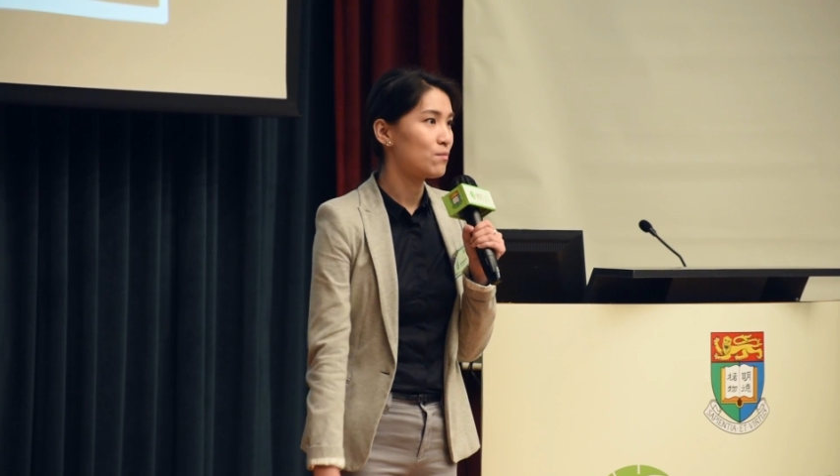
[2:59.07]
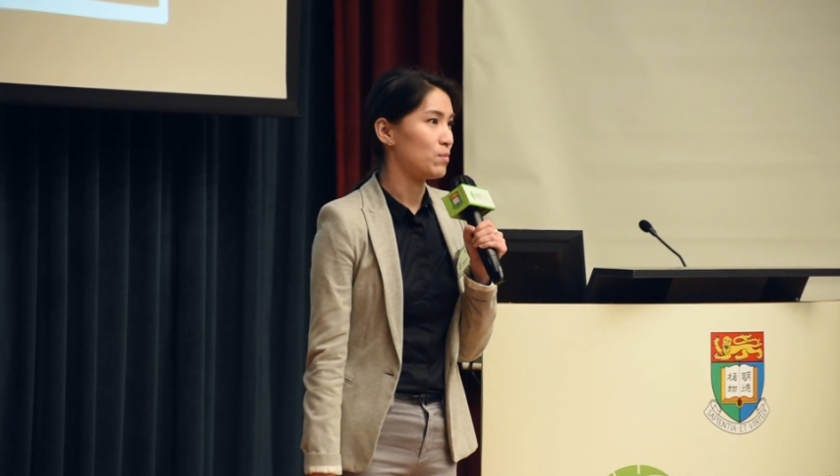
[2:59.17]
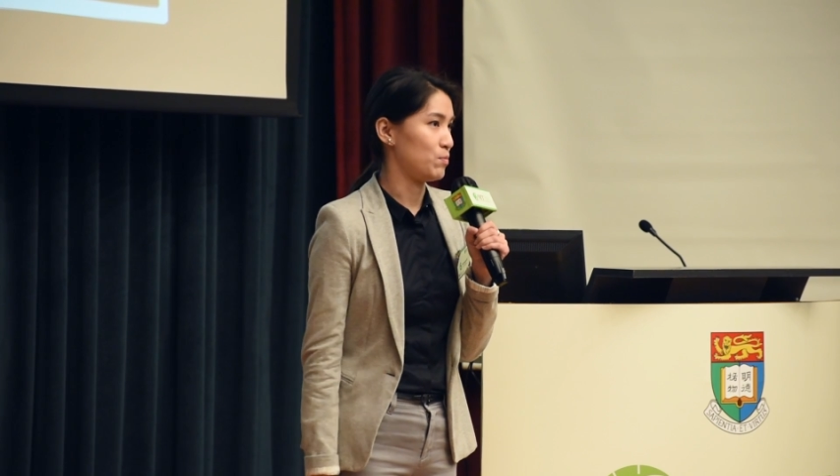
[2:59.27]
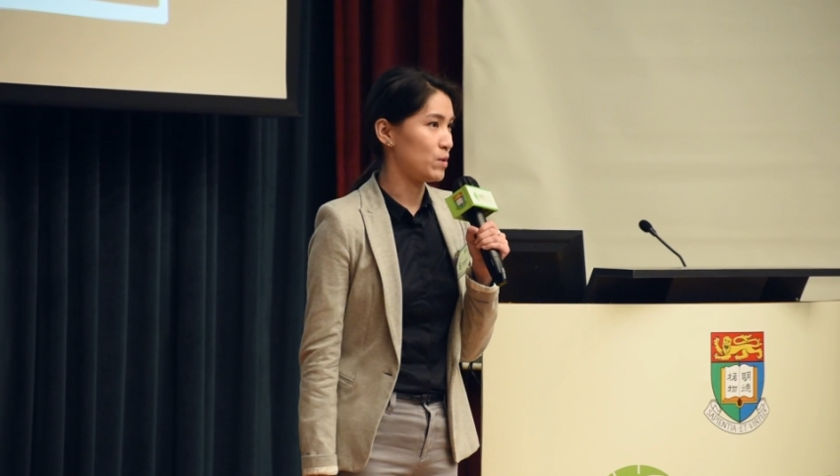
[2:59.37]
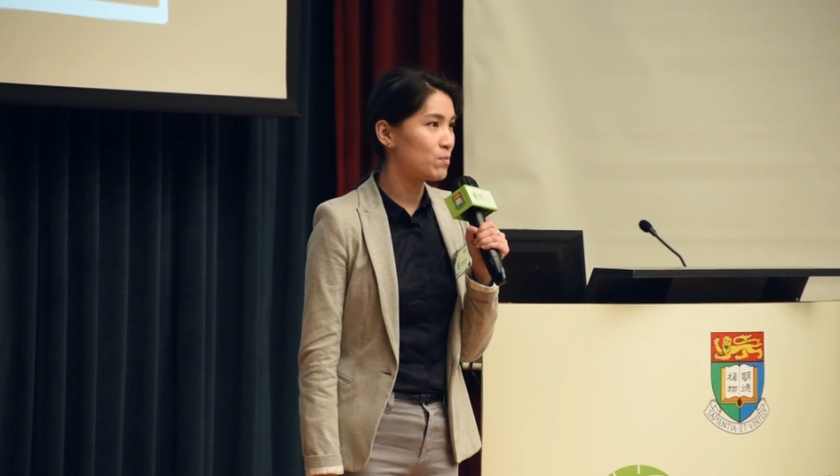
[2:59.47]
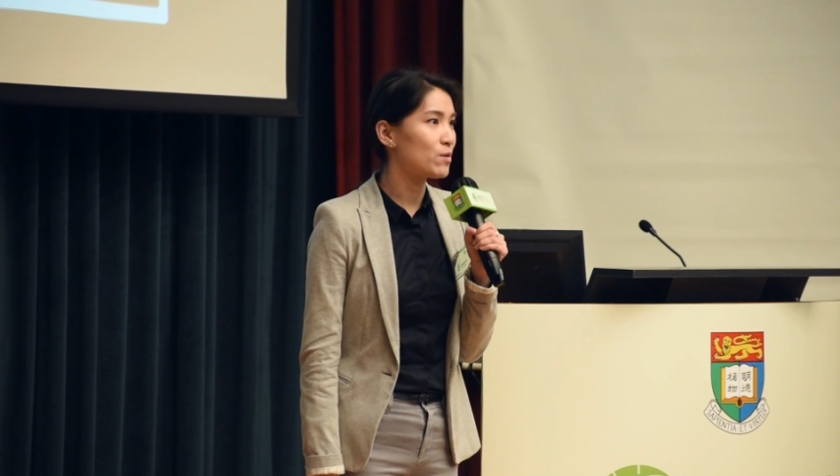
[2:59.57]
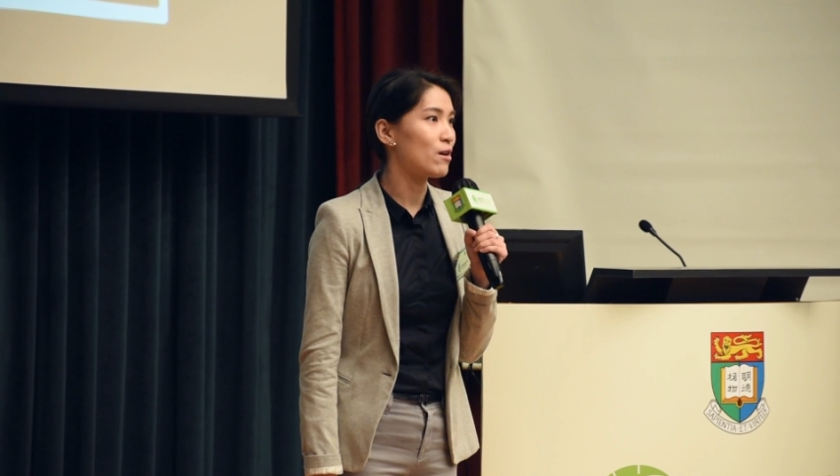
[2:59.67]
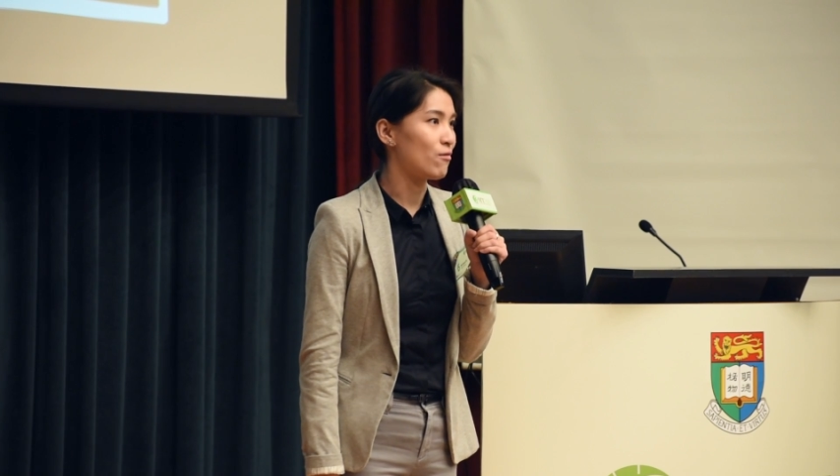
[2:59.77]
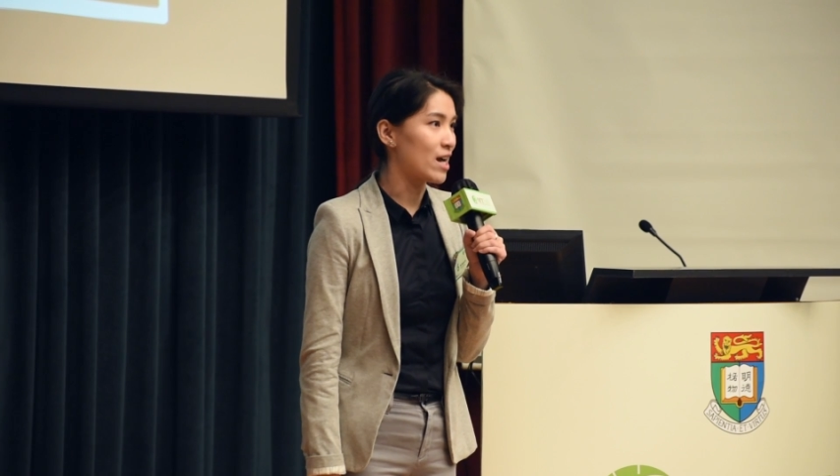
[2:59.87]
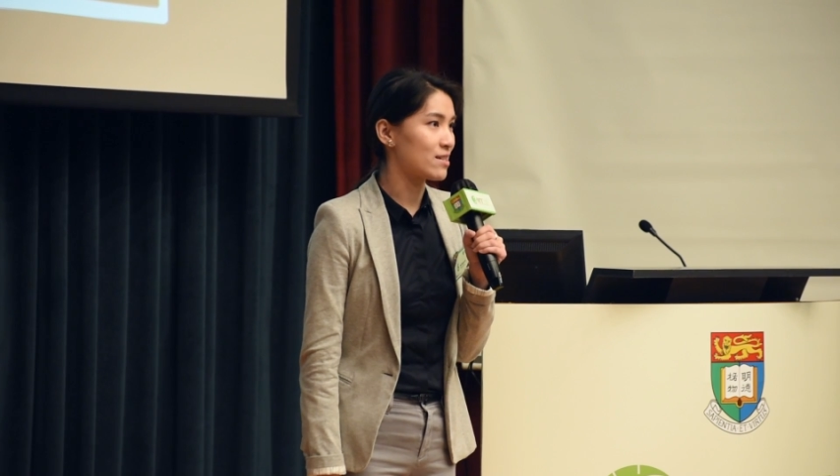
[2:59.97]
but people
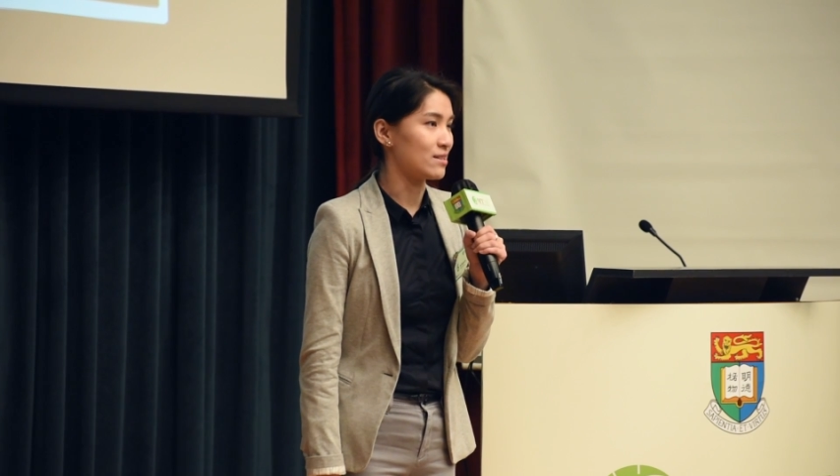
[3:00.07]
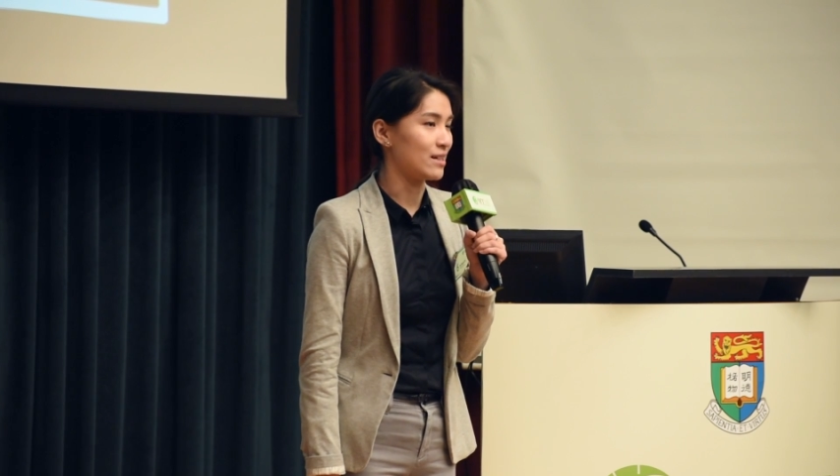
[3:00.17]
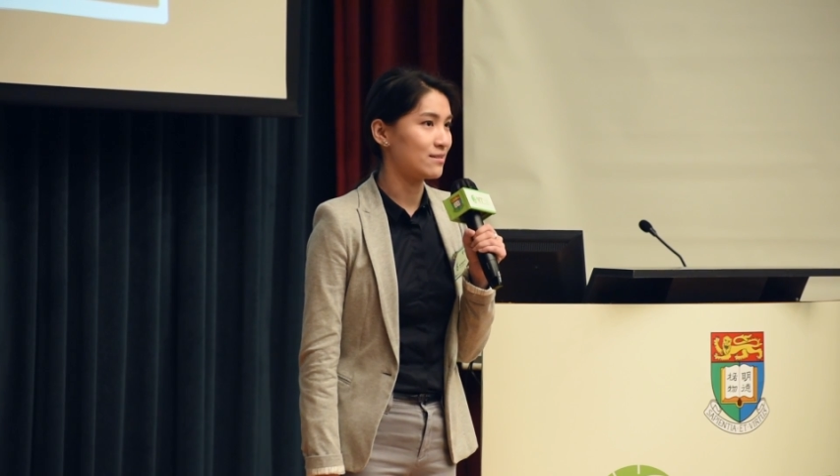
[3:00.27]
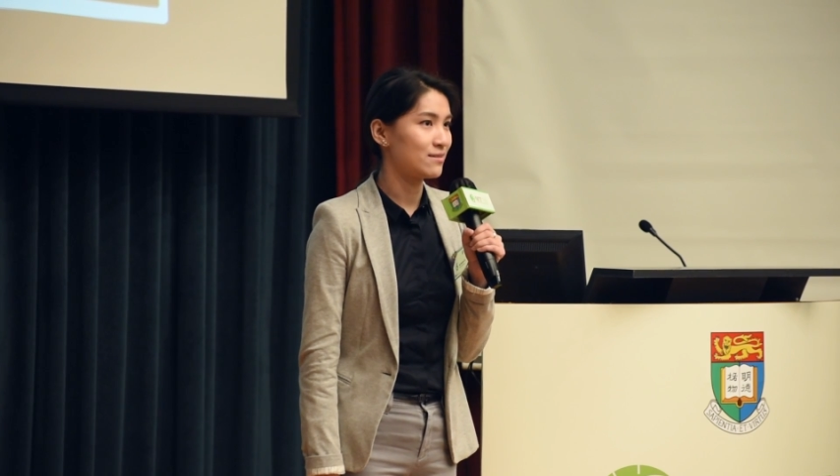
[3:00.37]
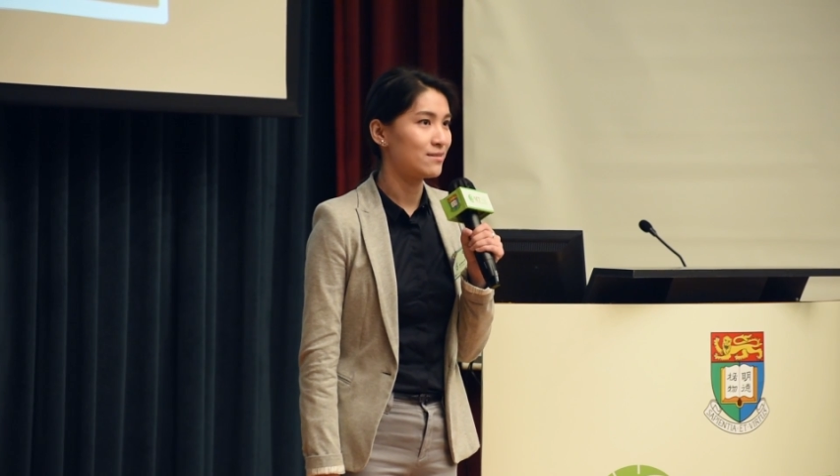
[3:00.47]
are wrestling,